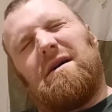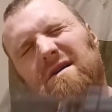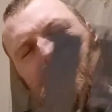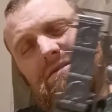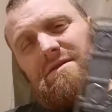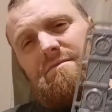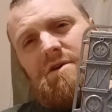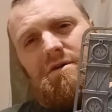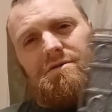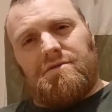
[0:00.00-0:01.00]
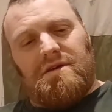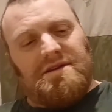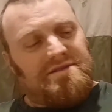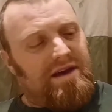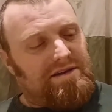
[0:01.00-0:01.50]
and I got 3 of
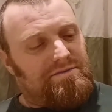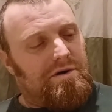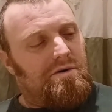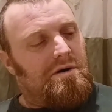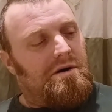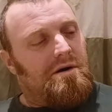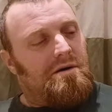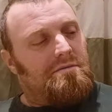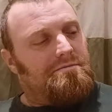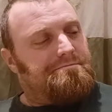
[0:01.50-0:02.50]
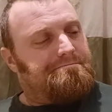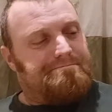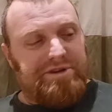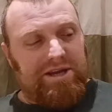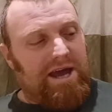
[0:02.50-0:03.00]
these in that as well.
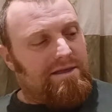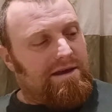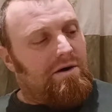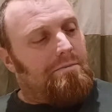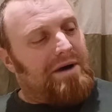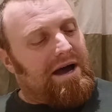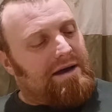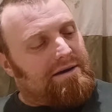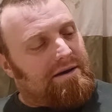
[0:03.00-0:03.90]
But again, they're not bad.